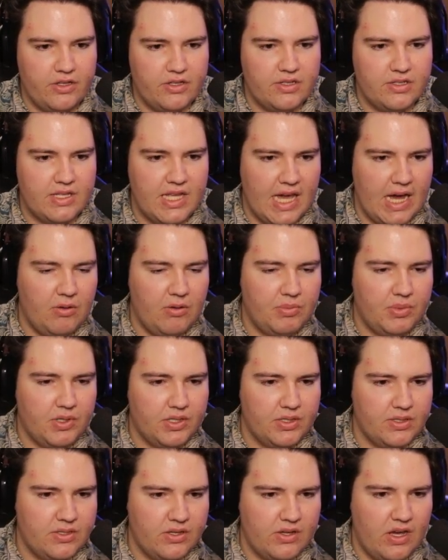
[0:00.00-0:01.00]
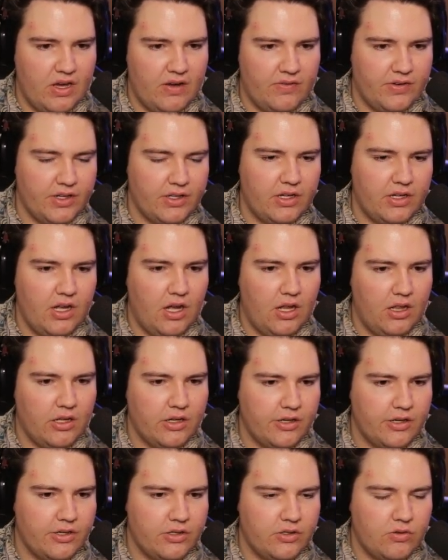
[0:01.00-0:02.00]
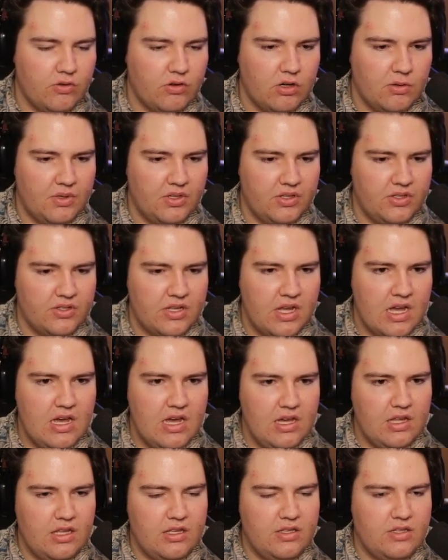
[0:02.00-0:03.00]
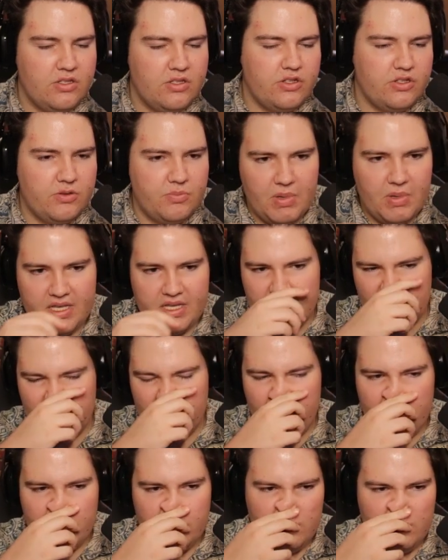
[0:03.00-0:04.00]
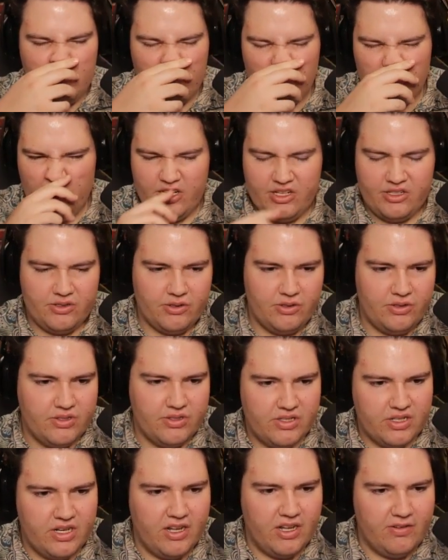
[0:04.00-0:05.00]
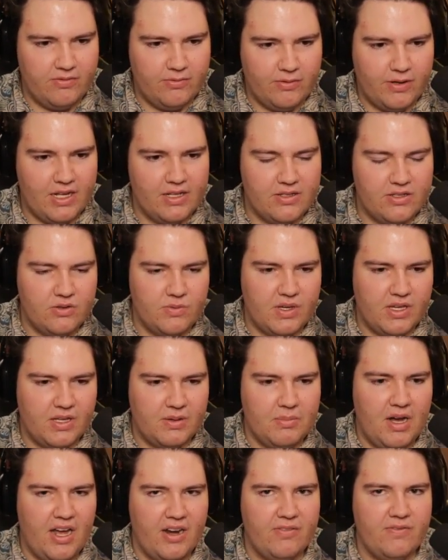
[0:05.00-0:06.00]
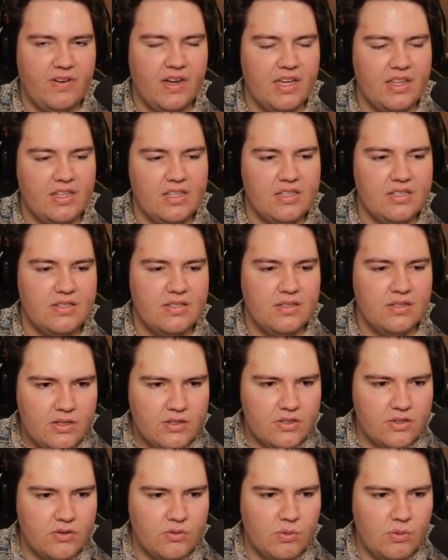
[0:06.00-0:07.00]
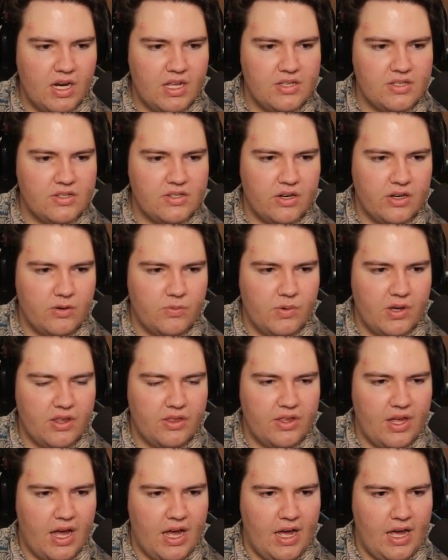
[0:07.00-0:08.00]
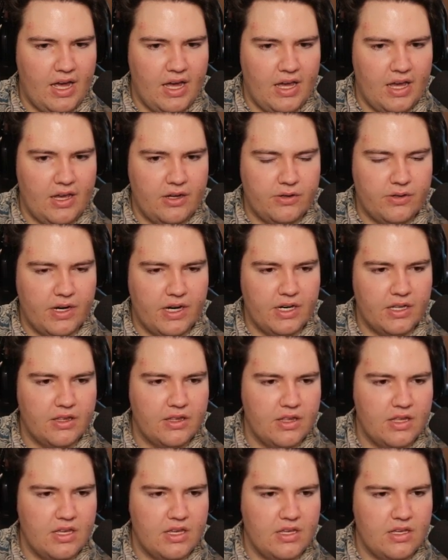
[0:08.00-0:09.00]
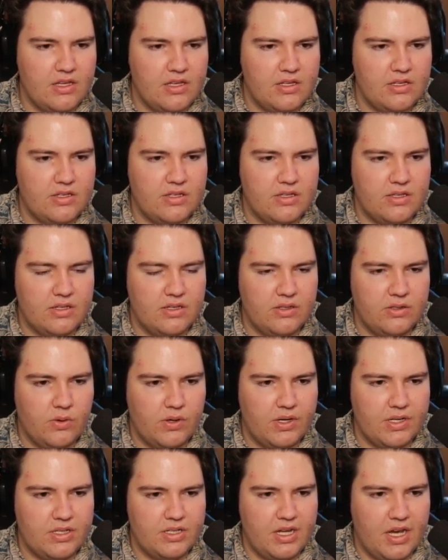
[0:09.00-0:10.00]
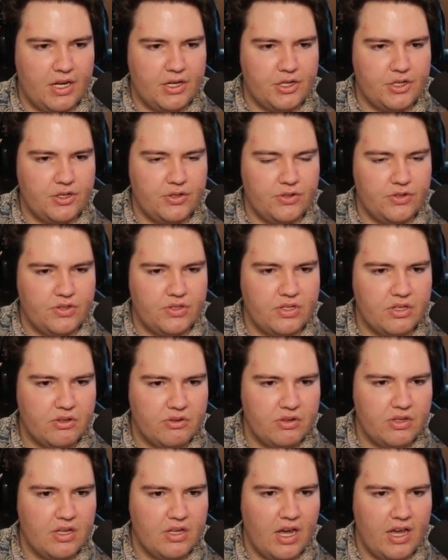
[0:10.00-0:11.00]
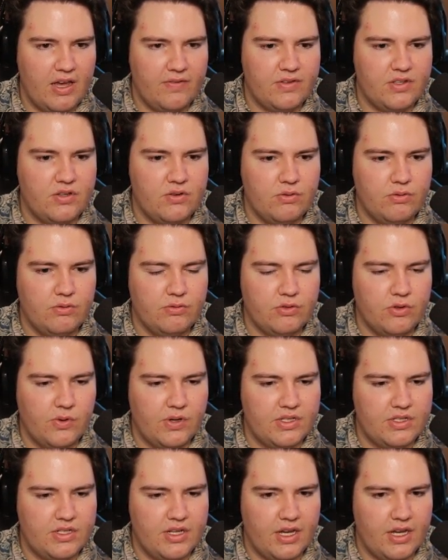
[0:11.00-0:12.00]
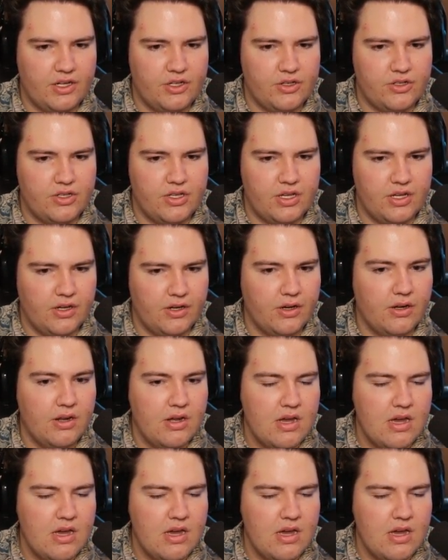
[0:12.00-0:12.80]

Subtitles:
This is the output. So you have your color, your normals. This is just basically the regular old stuff, right? And so we can modify these. So what I started with, I created these noise textures. So I have two noise textures here.